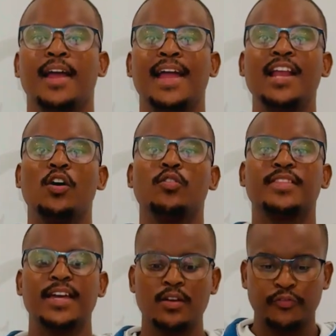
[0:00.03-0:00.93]
Hello,
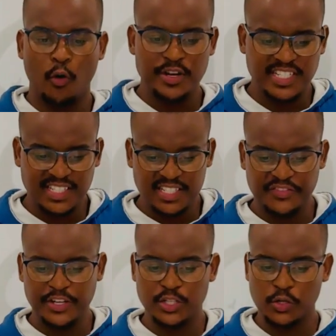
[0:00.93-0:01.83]
thank you for watching this
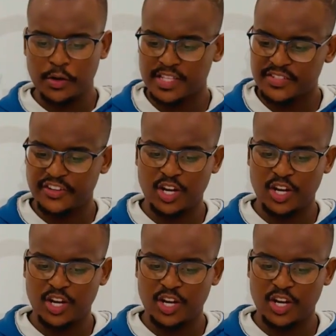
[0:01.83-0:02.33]
video. So in this video,